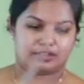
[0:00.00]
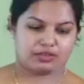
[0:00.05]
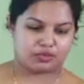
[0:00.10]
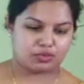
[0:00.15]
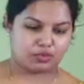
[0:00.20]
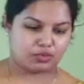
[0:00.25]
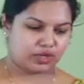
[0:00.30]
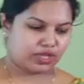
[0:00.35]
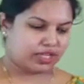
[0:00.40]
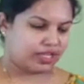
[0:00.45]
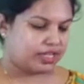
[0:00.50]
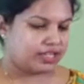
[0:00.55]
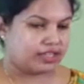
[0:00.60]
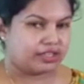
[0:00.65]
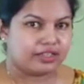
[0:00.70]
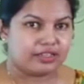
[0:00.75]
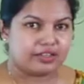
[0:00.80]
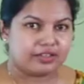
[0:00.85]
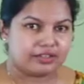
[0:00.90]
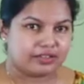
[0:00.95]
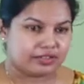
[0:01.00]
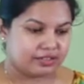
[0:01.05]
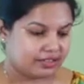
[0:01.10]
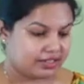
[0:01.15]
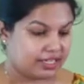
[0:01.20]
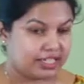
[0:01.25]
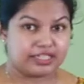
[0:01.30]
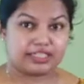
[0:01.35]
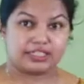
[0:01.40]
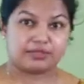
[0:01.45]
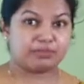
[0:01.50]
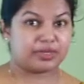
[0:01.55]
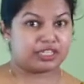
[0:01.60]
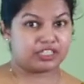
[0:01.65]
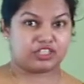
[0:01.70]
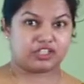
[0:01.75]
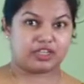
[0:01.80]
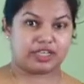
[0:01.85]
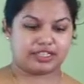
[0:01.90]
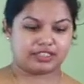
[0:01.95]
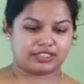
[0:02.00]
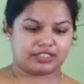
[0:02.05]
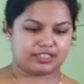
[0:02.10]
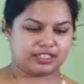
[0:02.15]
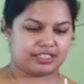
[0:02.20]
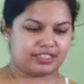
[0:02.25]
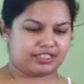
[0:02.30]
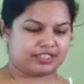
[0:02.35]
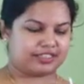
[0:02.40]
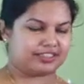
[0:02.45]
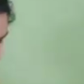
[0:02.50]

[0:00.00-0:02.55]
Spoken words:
Okay. Let's measure and see.